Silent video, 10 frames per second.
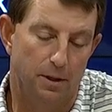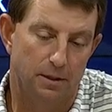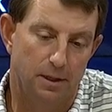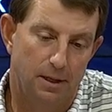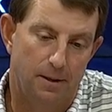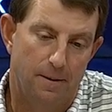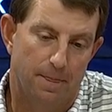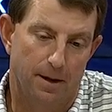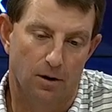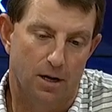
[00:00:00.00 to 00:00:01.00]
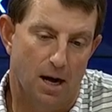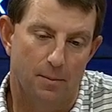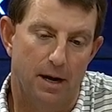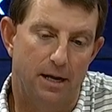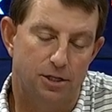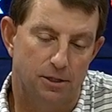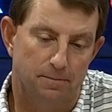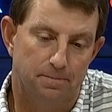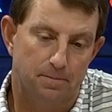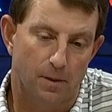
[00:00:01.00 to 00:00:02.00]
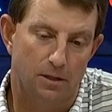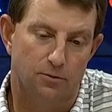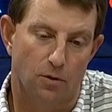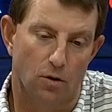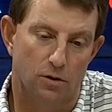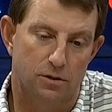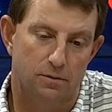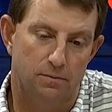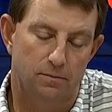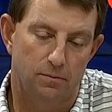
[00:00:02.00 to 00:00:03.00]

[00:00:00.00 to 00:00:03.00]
But they're a combination as far as,